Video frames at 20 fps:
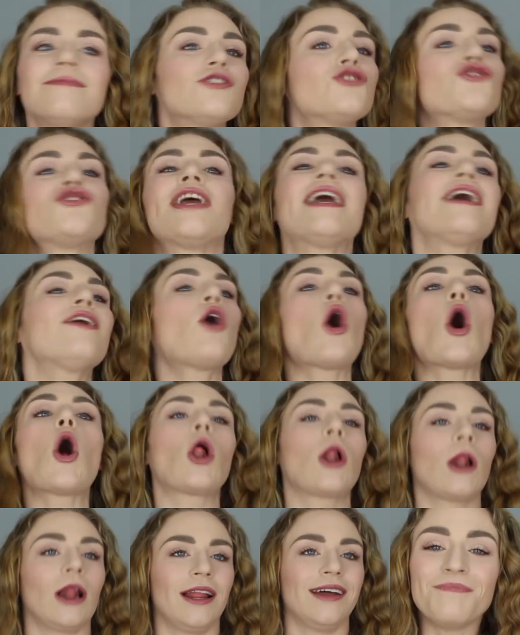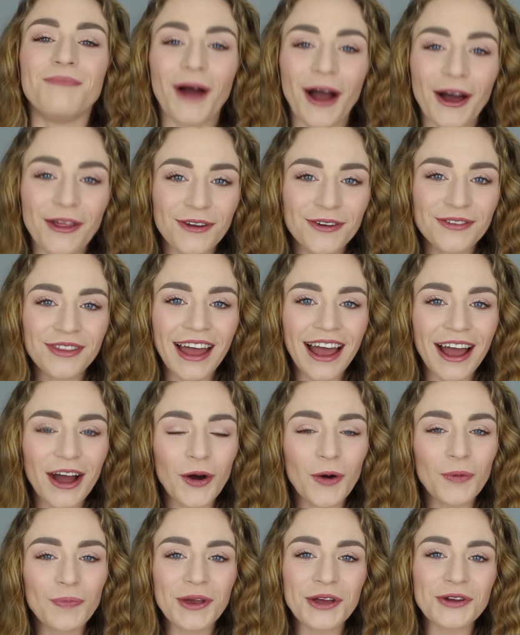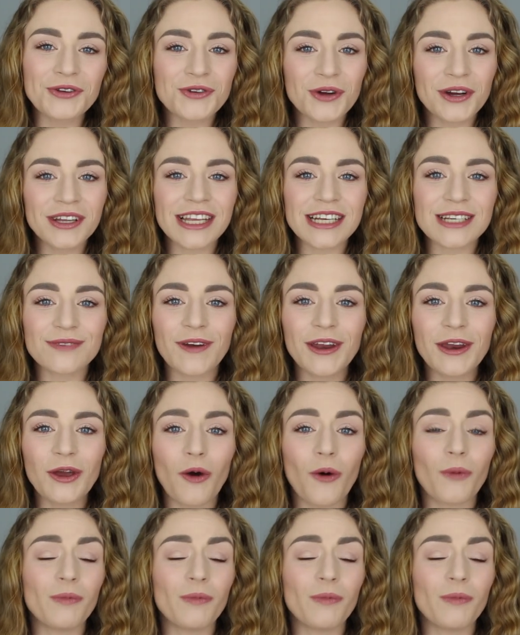share all. But other than that, I hope you enjoyed this video.